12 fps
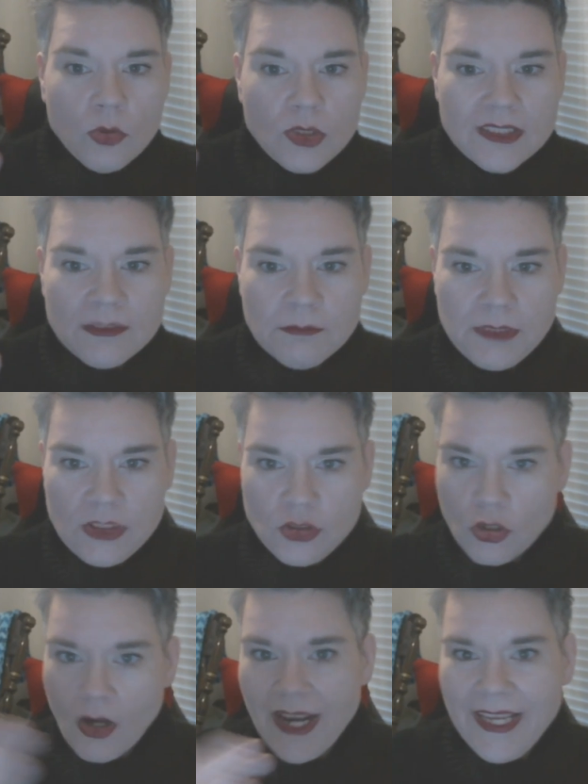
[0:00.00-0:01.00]
doesn't mean
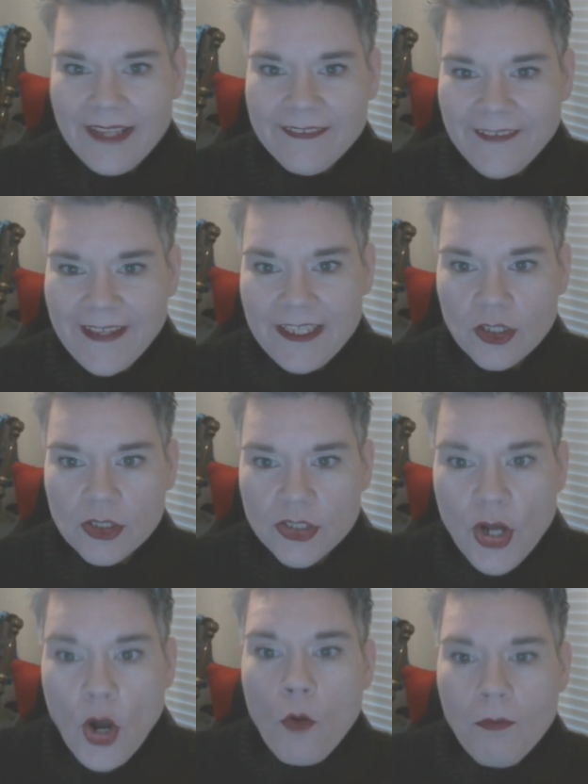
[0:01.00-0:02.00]
try again later.
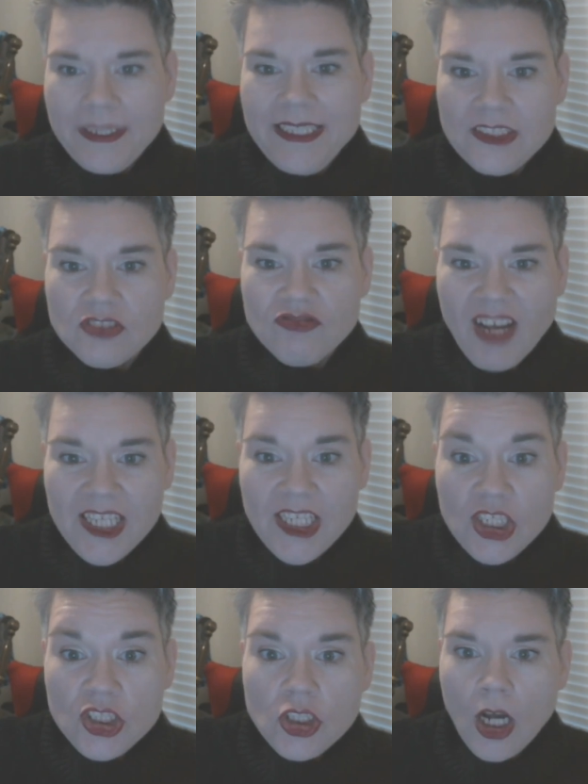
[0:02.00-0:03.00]
No means
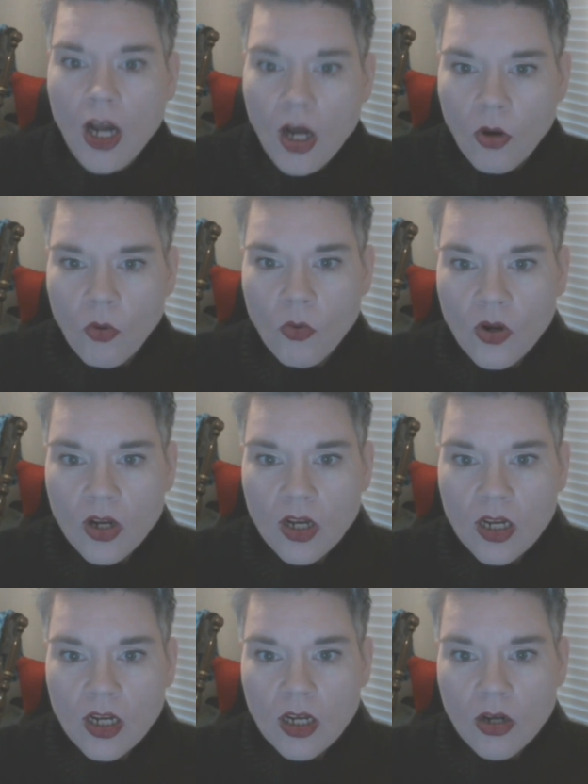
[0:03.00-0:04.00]
fucking no.
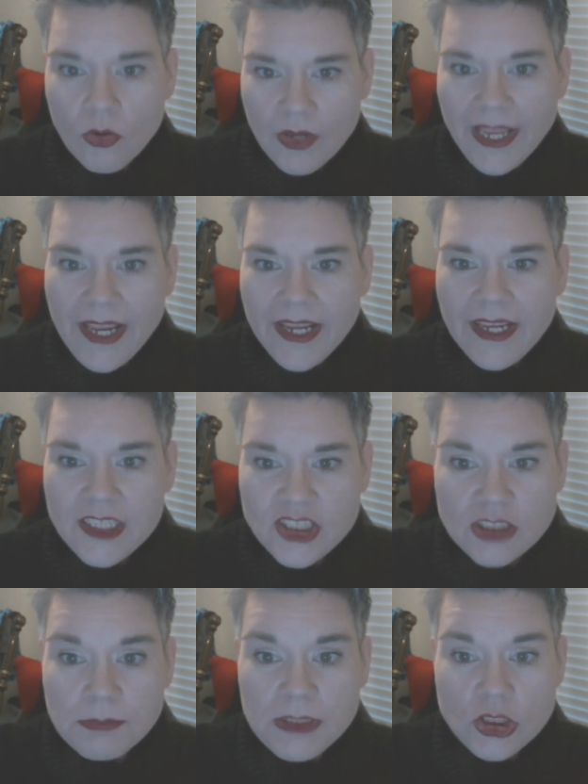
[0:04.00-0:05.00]
Okay? It
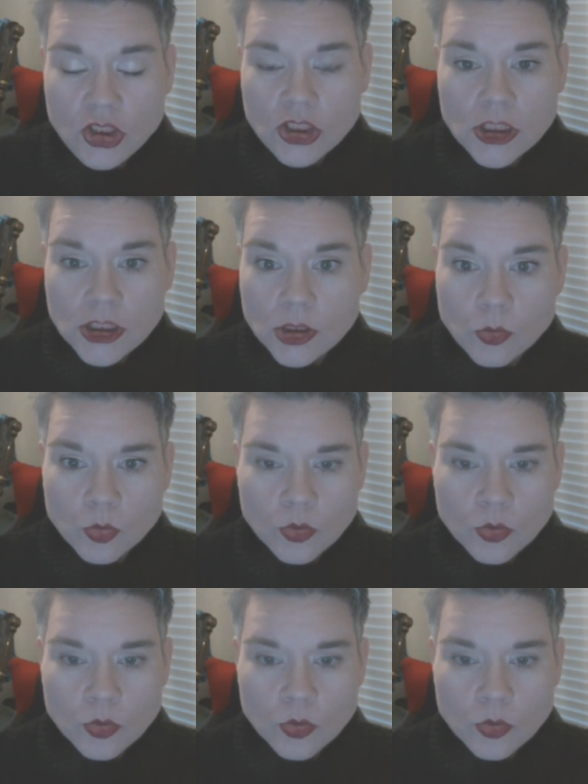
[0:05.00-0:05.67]
just means no.